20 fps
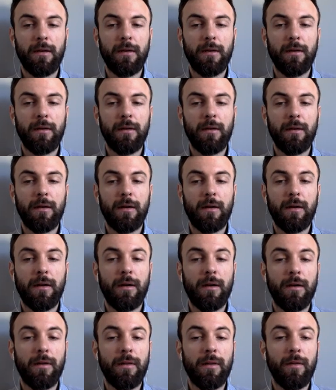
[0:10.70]

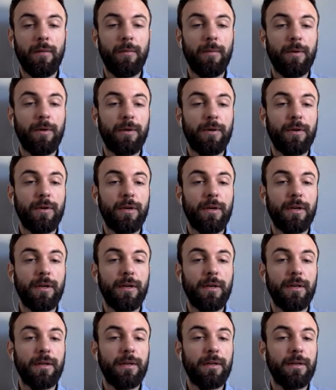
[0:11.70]
that we're
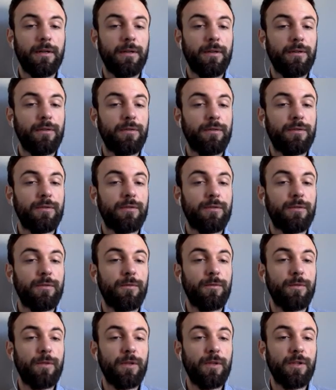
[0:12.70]
gonna use to
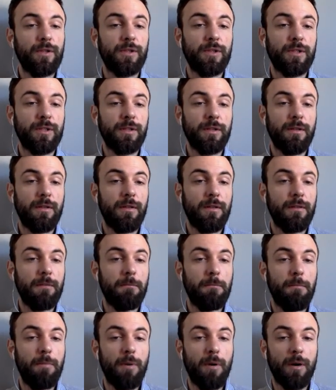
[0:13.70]
finish the
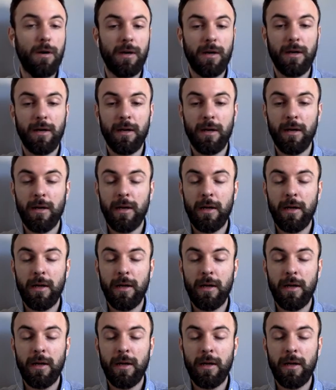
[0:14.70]
book.